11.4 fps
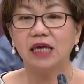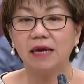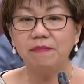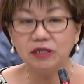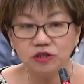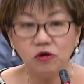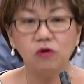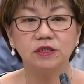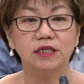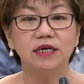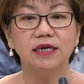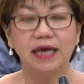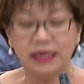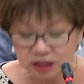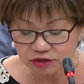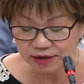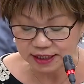can be sought
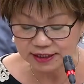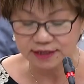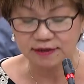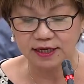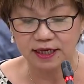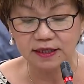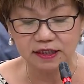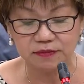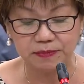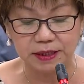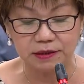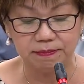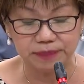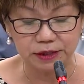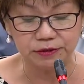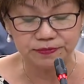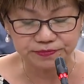and strengthened in this
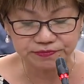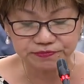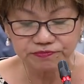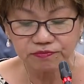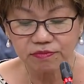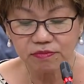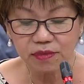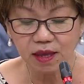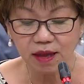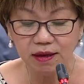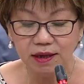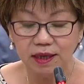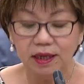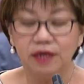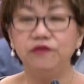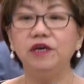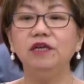bill.
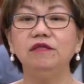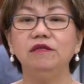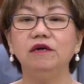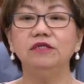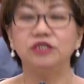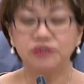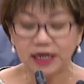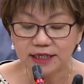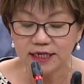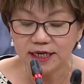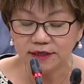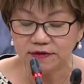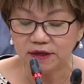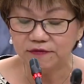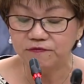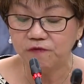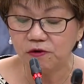Third, on strengthening
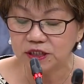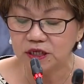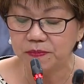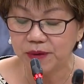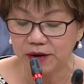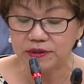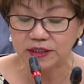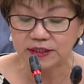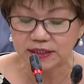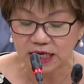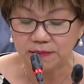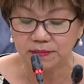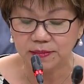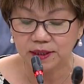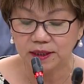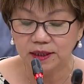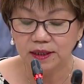the foster parents scheme.
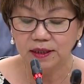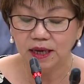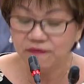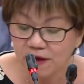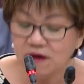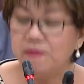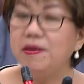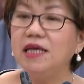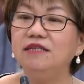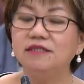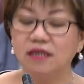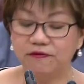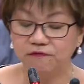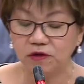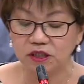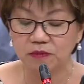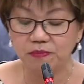I'm very pleased that
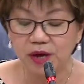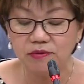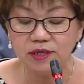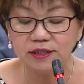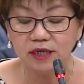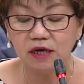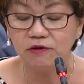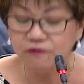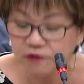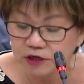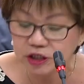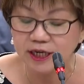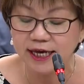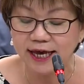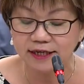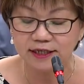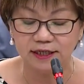foster parents are
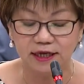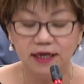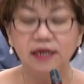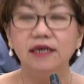officially added